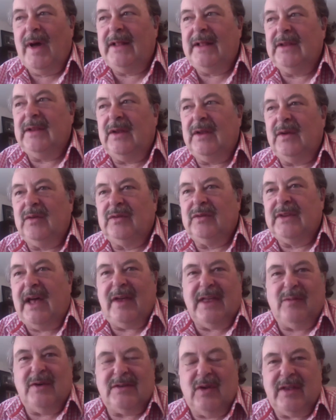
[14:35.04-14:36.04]
Well,
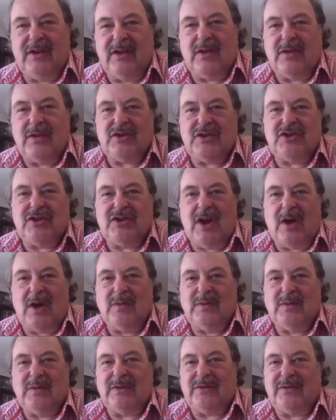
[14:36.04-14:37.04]
none of it, it
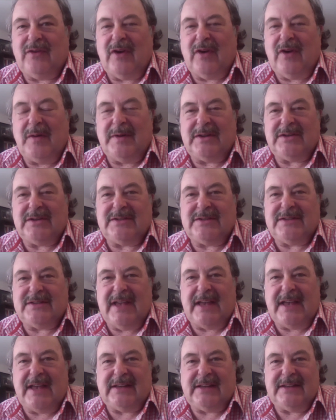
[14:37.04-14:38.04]
was, you
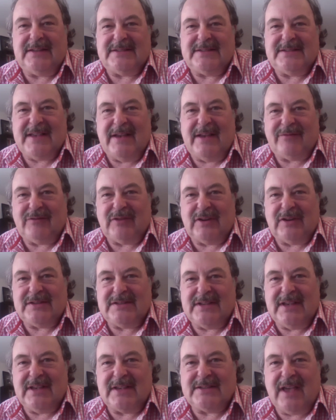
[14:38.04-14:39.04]
know, the show was very
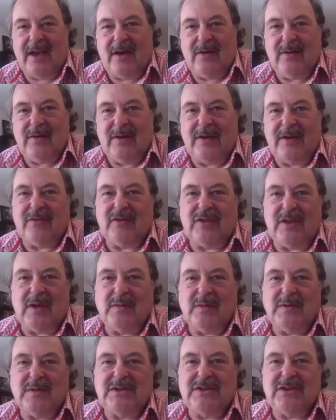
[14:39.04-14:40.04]
much set in San
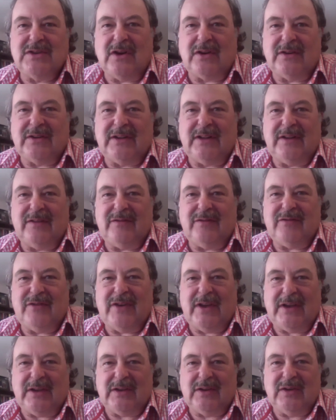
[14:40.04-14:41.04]
Francisco, even though we shot
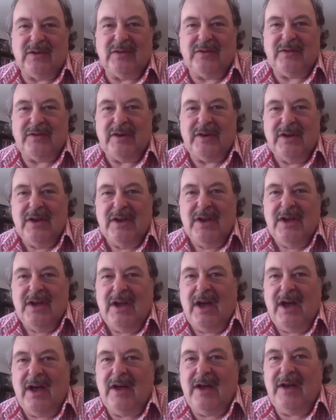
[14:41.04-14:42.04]
it in Vancouver.
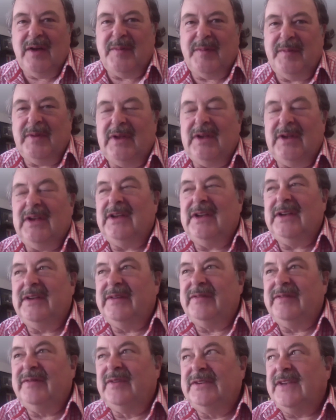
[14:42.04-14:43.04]
Um,
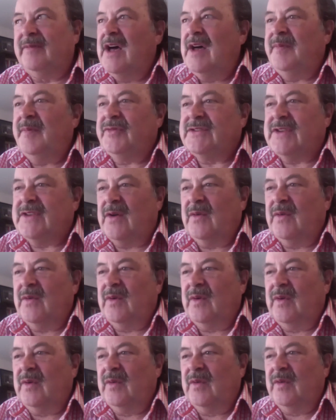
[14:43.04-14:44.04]
it was um,
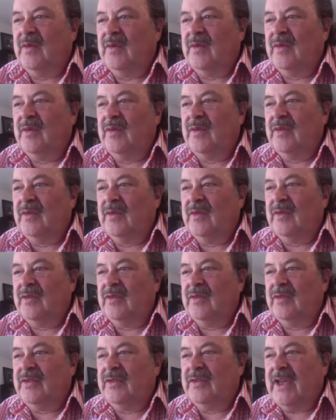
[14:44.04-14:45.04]

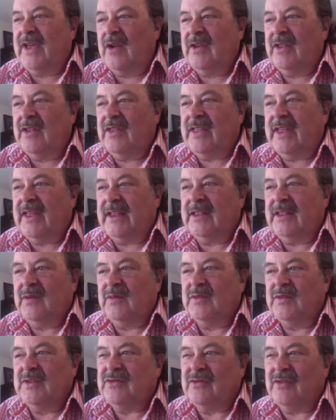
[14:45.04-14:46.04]
um, so
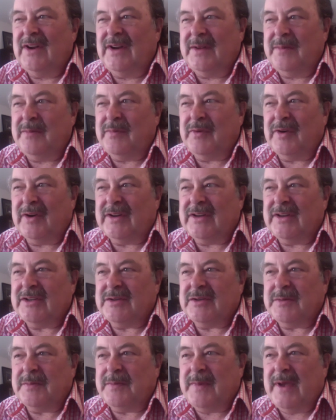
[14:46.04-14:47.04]
the only thing that
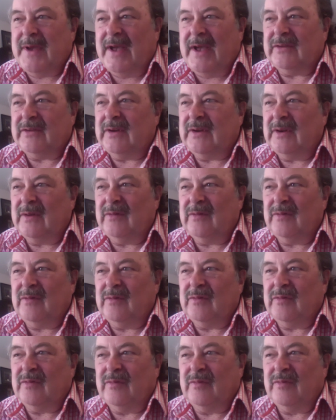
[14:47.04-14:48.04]
was really British
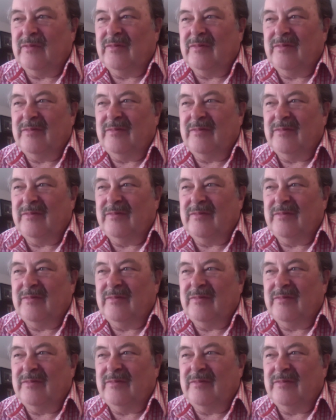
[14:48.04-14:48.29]
about it,